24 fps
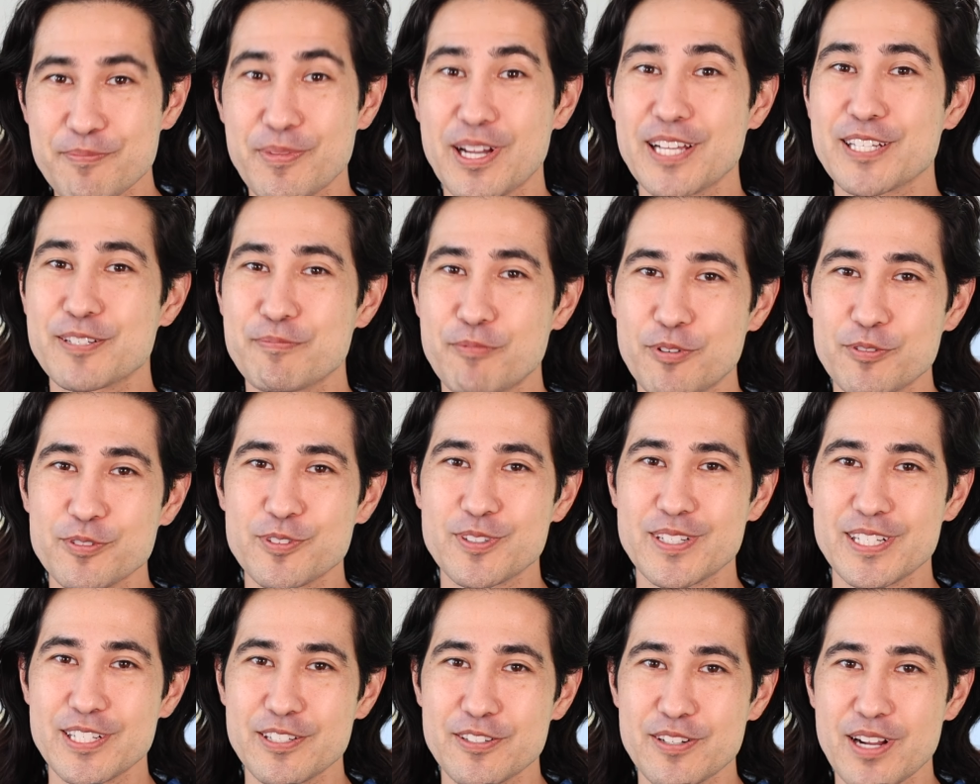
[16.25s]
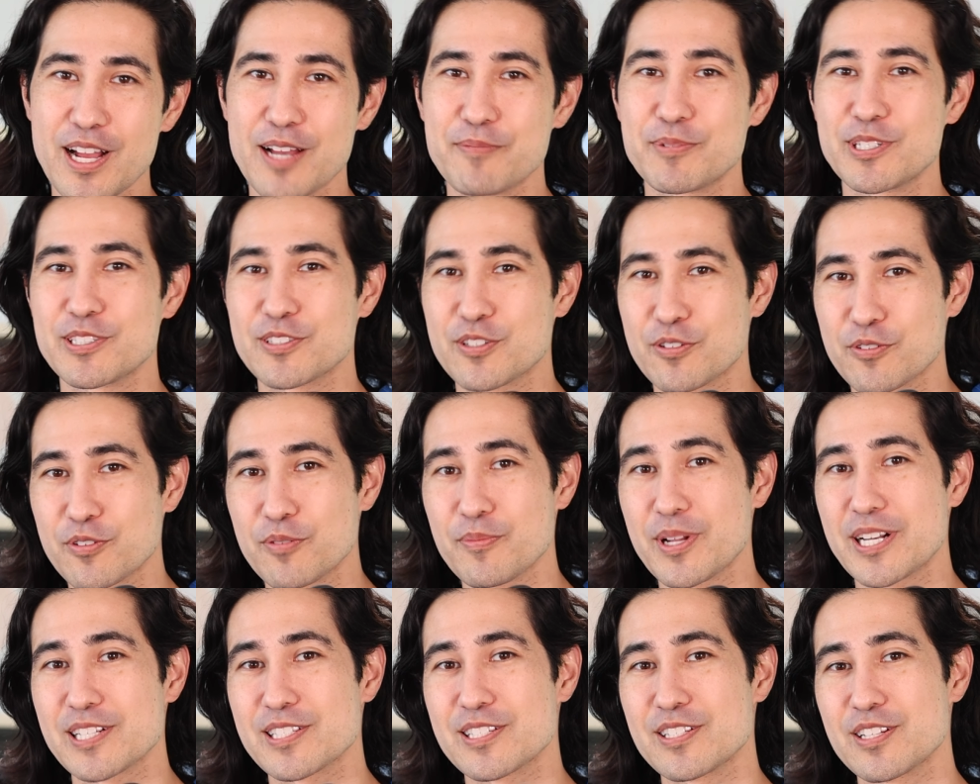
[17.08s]
Mike Muellner here. I'm an internal
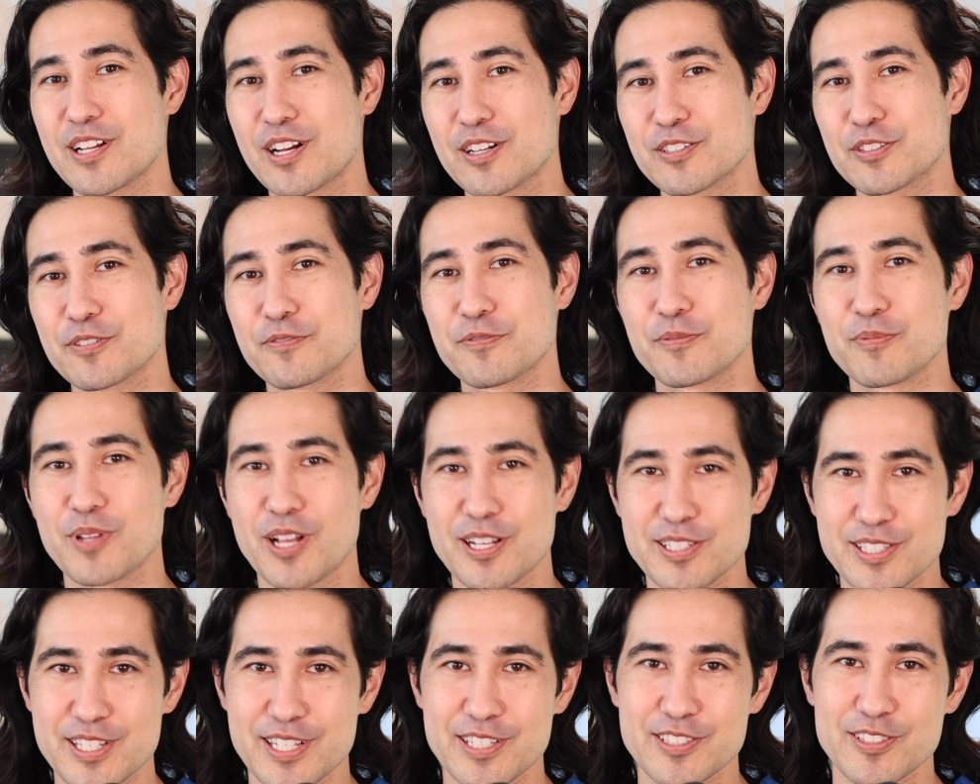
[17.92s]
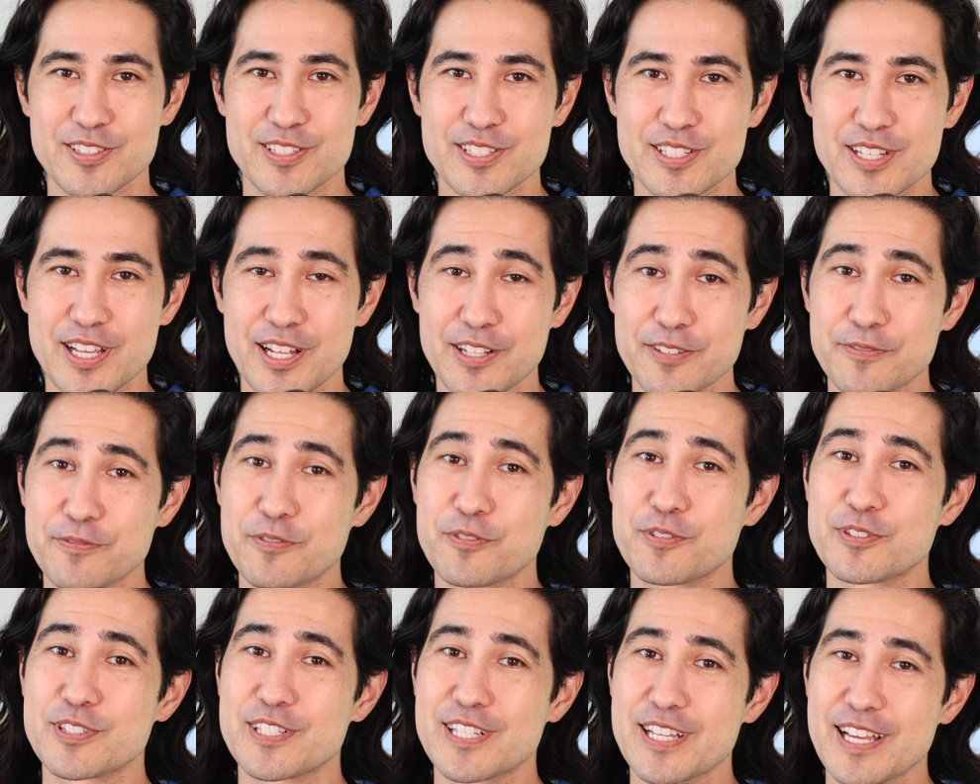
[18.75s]
medicine doctor from Los Angeles,
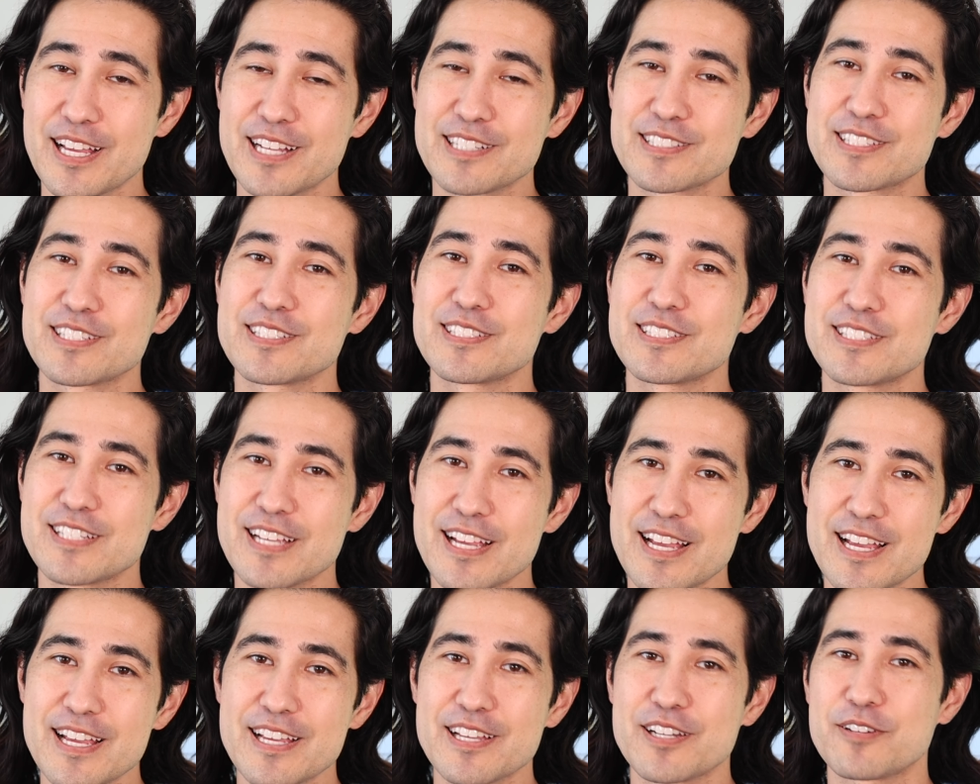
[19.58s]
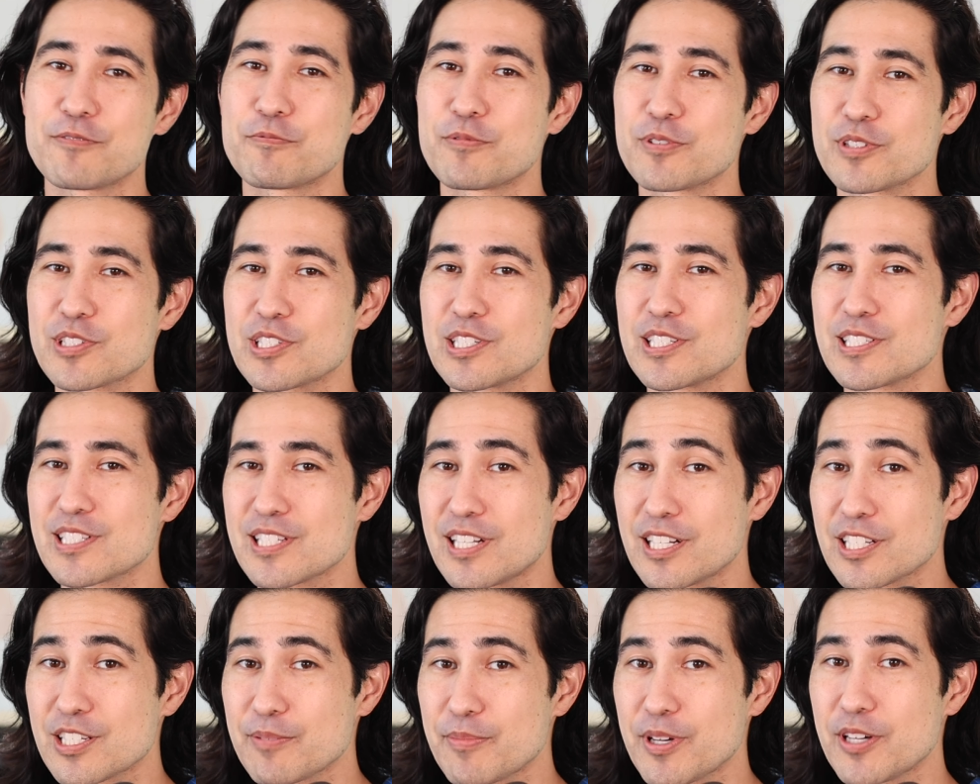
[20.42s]
California, and today we're going to
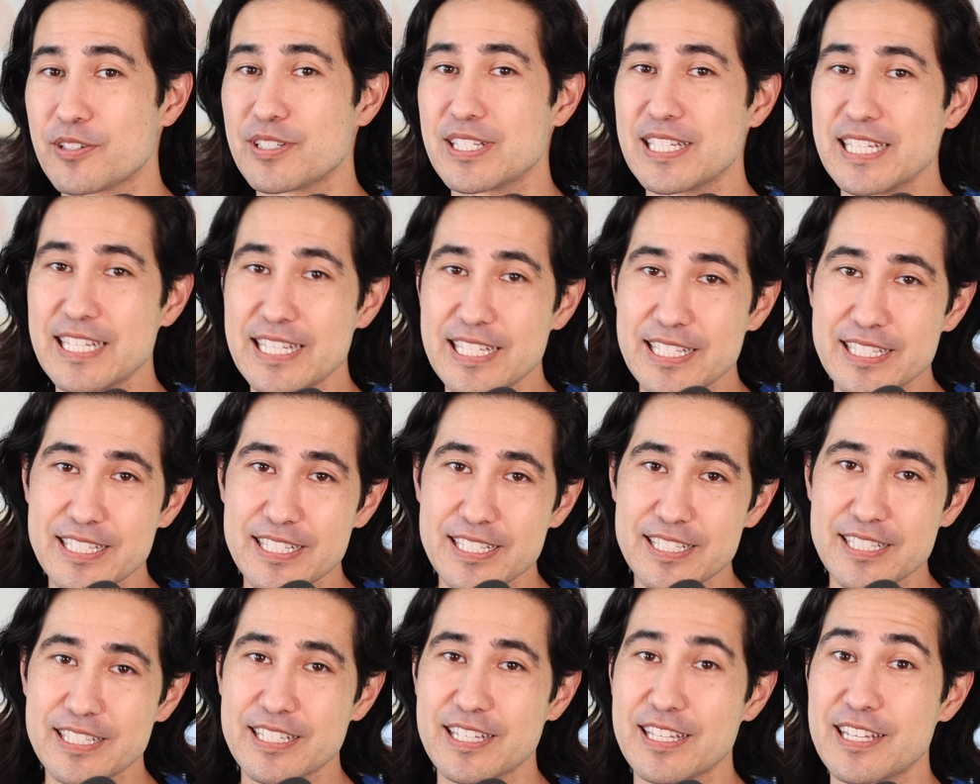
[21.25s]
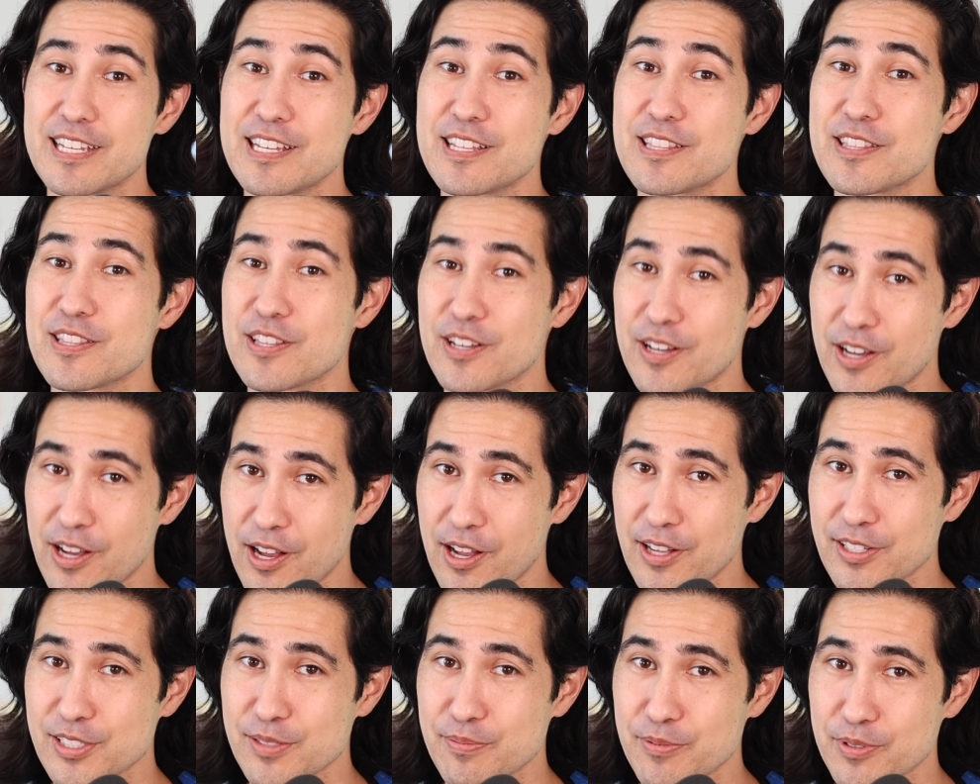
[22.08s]
talk about eating in the
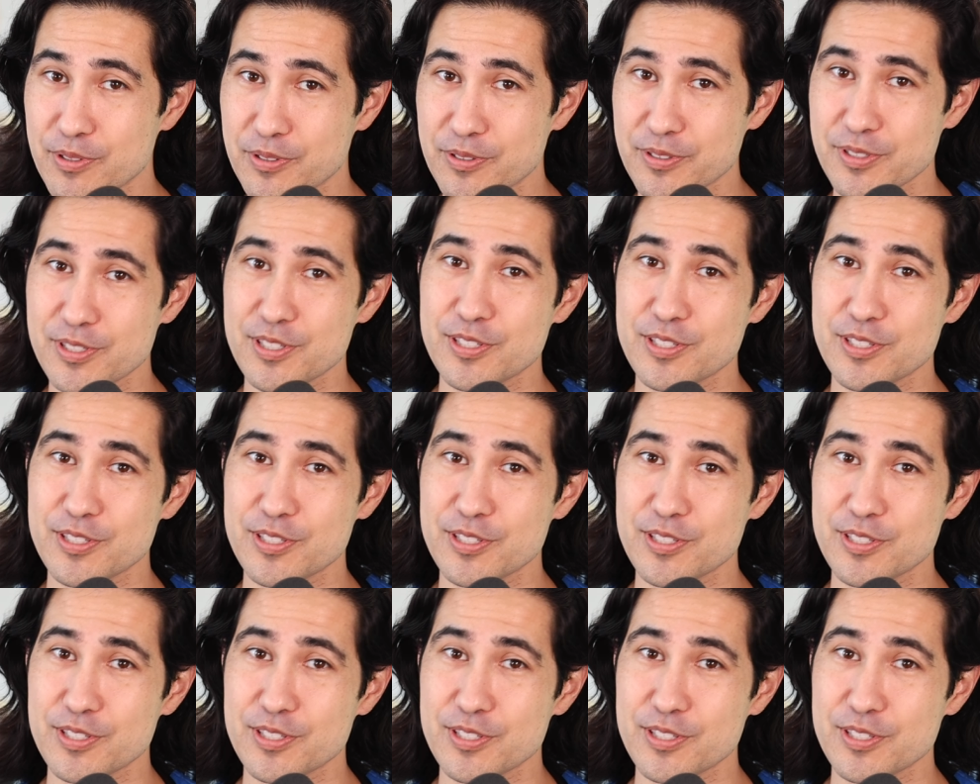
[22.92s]
hospital.